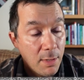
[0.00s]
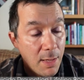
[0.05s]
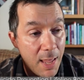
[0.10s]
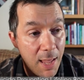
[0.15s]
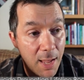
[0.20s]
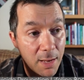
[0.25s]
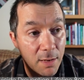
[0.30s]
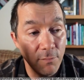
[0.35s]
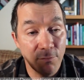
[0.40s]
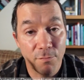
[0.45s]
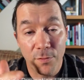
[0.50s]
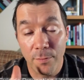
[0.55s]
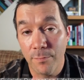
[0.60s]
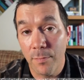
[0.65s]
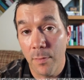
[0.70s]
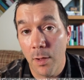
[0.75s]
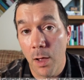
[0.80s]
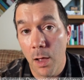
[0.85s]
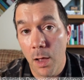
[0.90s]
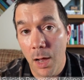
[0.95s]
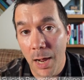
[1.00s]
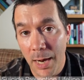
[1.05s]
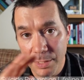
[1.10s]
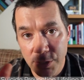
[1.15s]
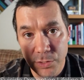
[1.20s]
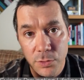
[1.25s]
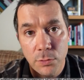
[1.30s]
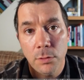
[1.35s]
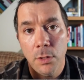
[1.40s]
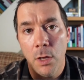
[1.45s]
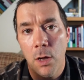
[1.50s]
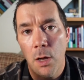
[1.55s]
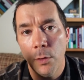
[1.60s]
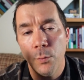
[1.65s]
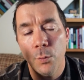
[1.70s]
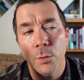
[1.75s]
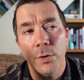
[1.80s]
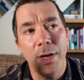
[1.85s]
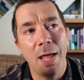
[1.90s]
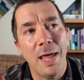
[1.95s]
heck, from high school
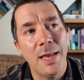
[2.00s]
onward,